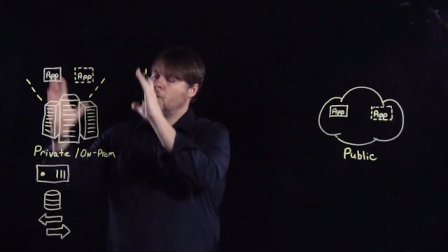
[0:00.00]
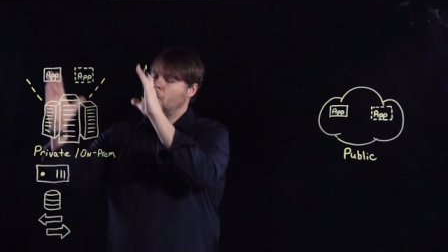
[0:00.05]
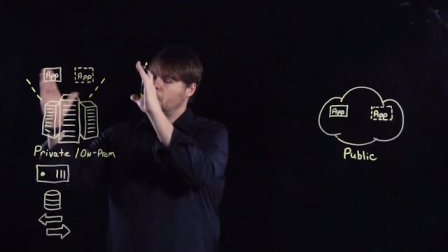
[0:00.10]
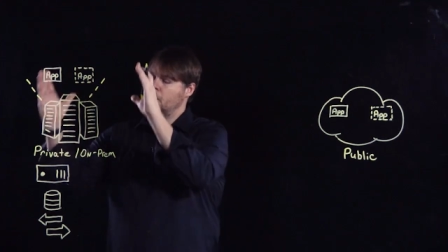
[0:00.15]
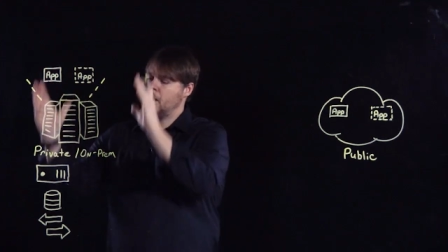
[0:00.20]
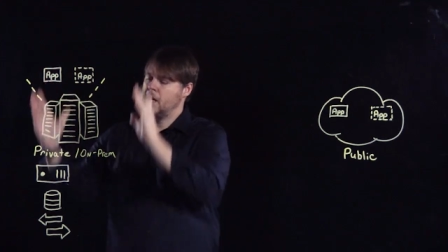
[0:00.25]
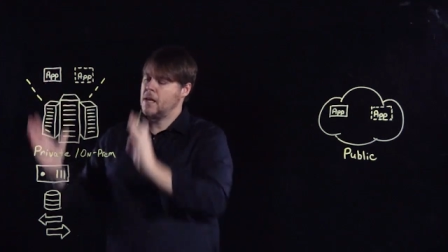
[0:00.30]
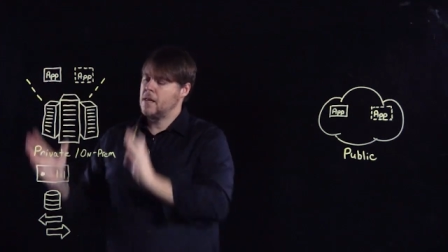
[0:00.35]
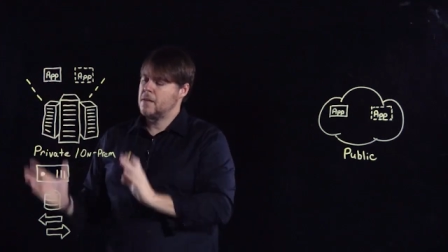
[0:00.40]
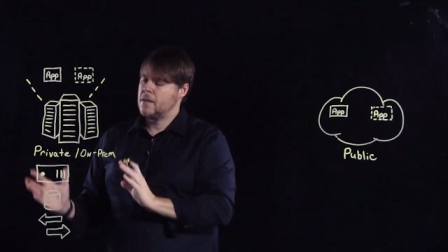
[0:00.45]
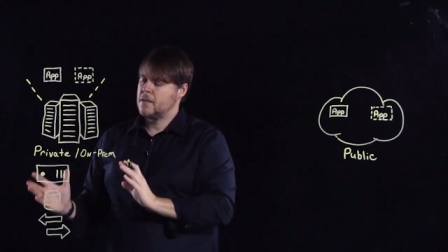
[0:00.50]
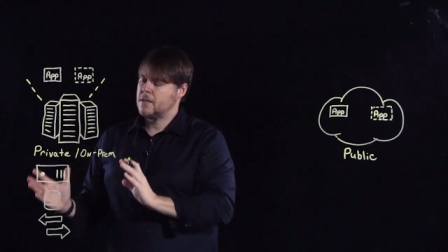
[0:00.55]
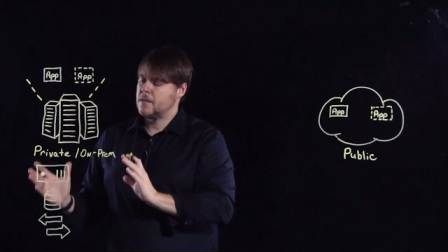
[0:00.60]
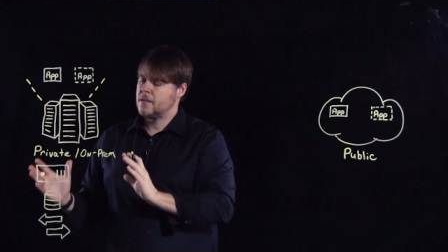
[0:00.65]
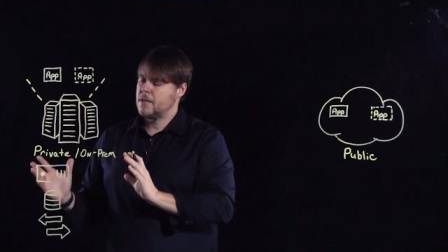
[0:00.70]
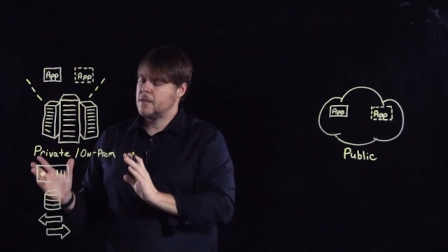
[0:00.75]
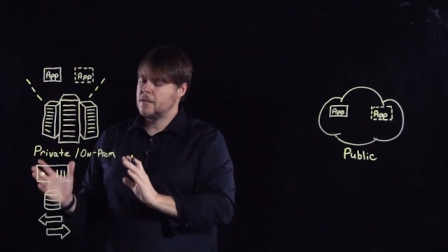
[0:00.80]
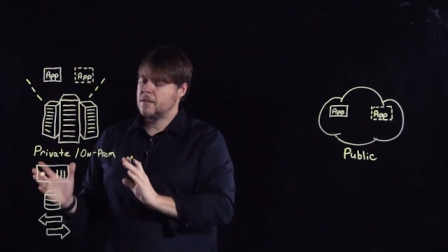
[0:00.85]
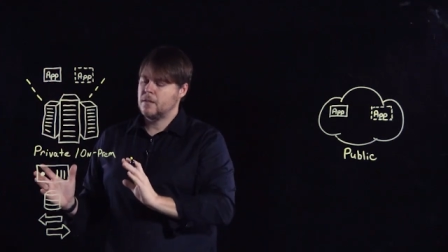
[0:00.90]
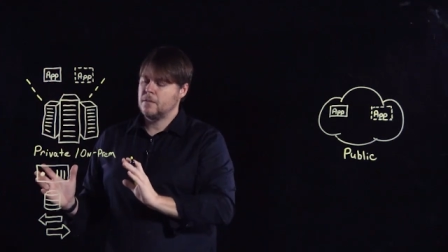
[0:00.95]
within this
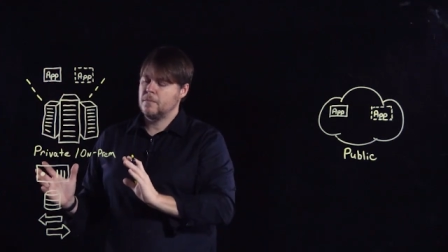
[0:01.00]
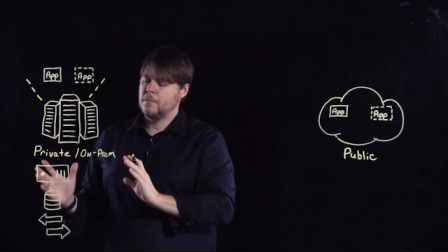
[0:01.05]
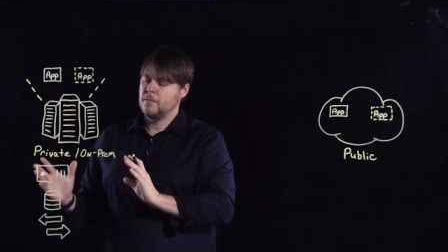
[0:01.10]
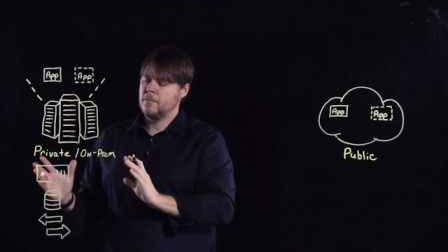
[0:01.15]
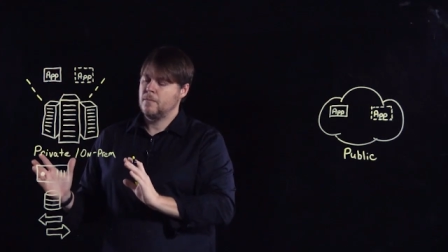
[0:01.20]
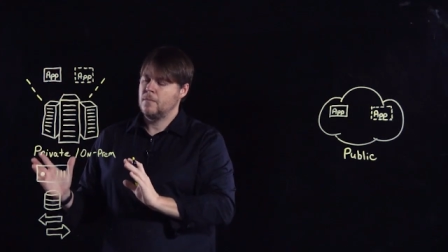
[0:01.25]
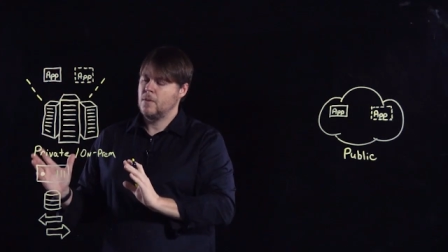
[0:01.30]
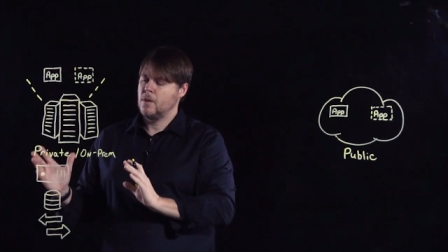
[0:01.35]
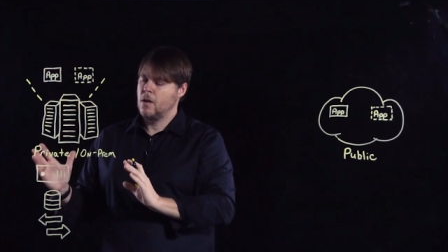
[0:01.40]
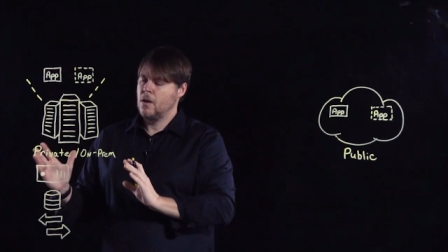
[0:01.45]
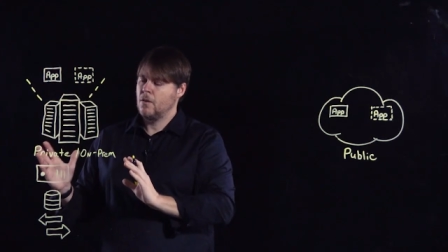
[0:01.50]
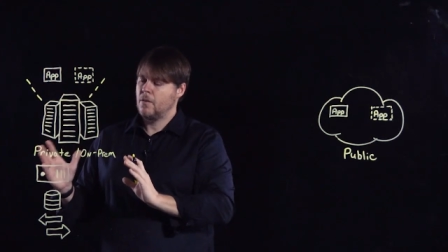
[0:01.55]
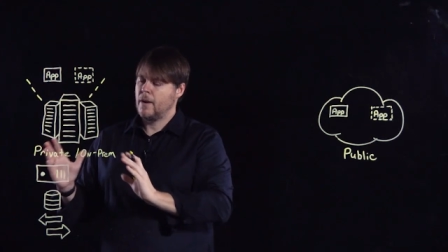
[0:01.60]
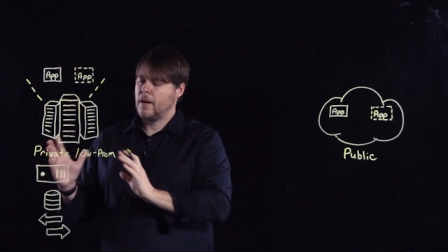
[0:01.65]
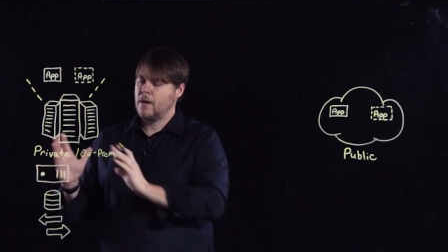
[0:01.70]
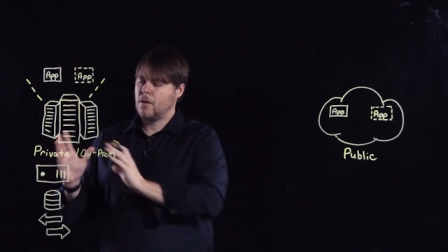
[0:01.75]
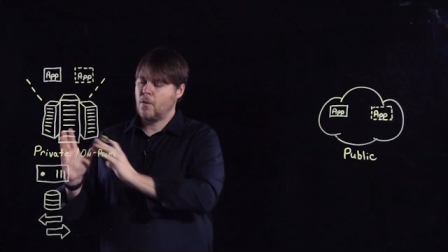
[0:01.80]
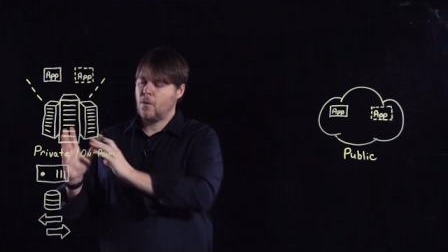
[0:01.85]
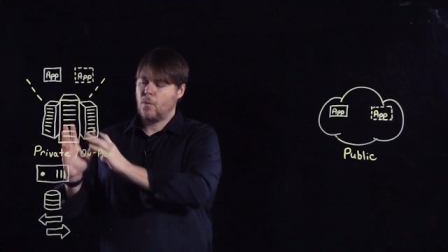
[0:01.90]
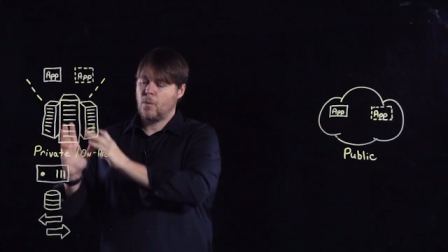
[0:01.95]
system,
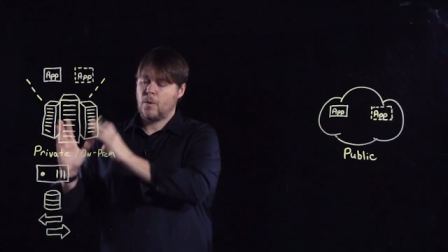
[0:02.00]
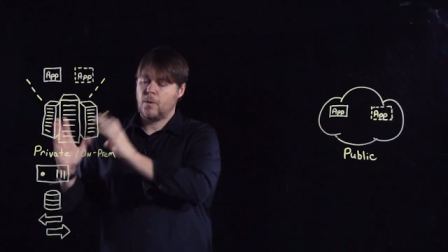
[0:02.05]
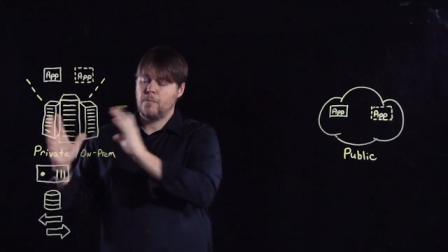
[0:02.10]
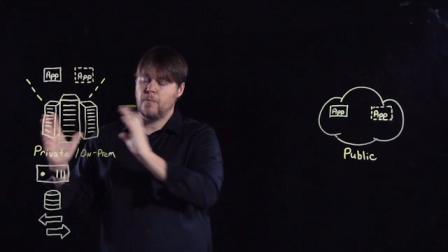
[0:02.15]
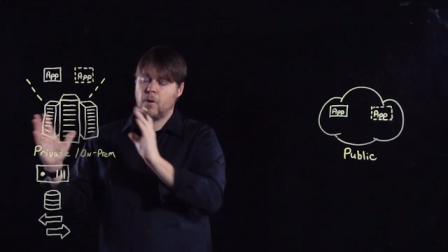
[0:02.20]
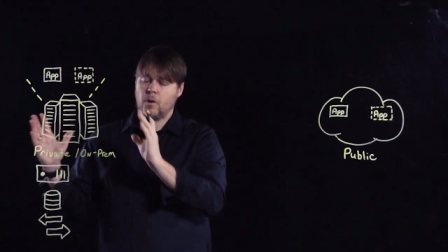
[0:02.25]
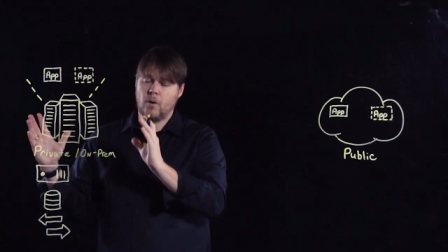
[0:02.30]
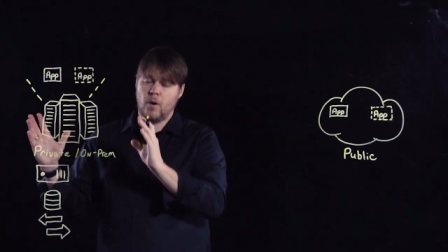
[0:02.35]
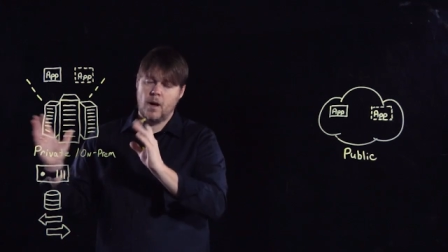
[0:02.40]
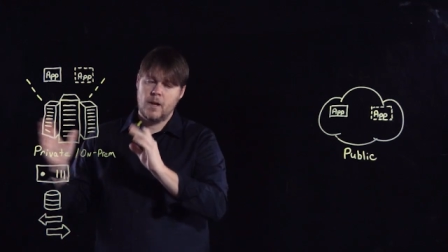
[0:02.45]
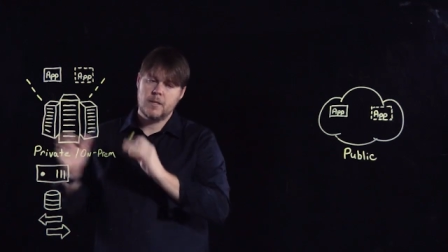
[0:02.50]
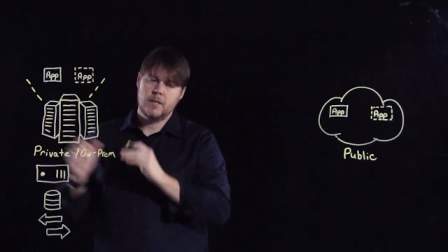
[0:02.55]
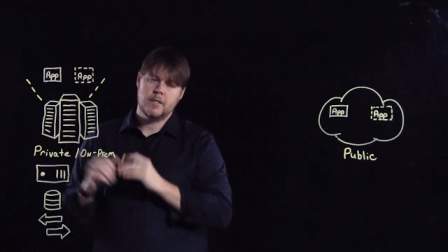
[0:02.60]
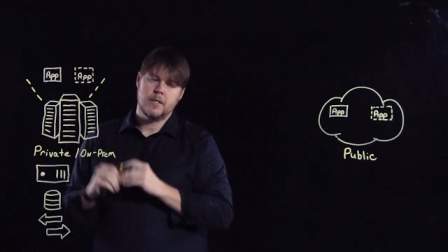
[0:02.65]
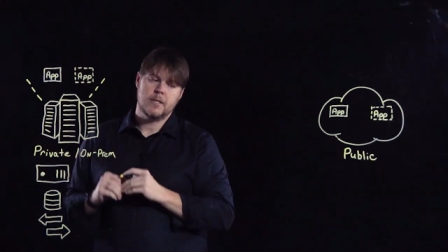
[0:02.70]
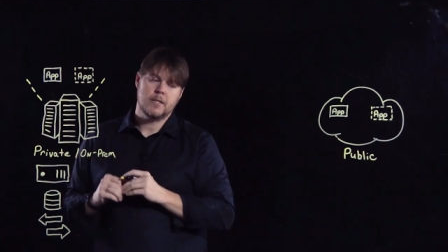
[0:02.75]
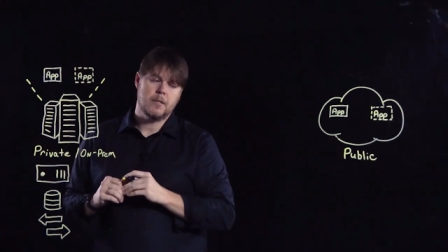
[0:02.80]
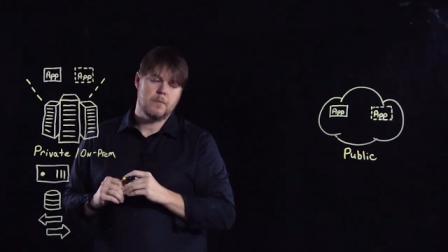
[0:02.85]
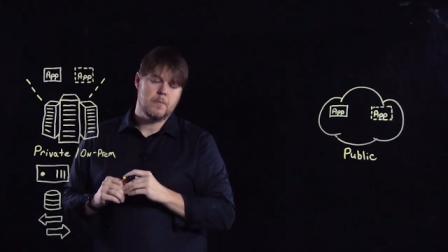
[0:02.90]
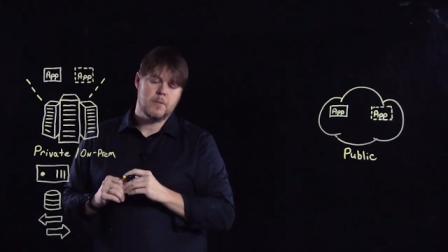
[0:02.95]
right, or across
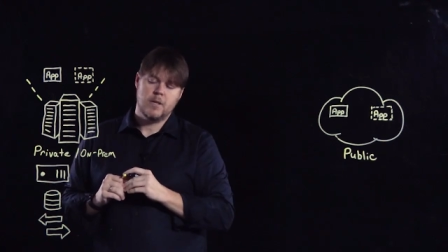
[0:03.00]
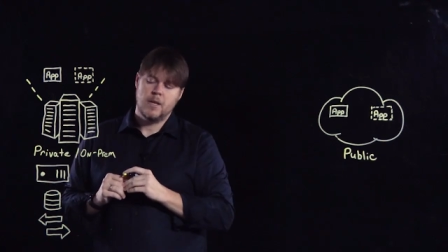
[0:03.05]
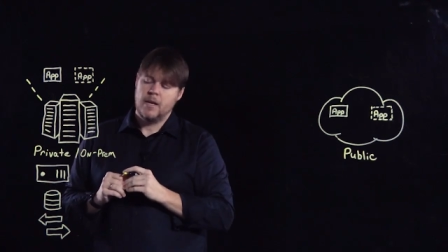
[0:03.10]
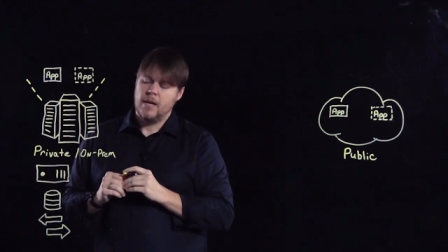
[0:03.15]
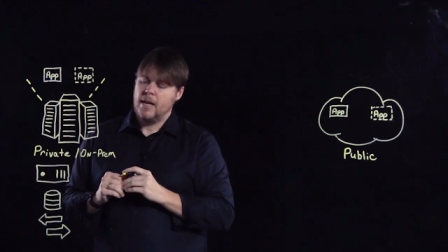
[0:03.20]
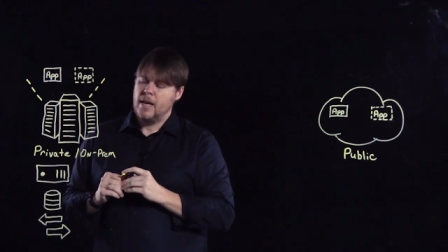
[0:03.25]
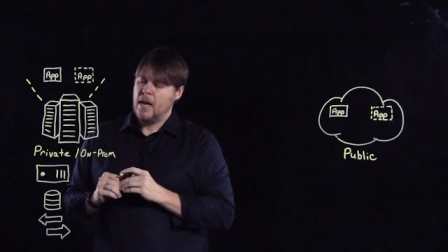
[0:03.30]
systems.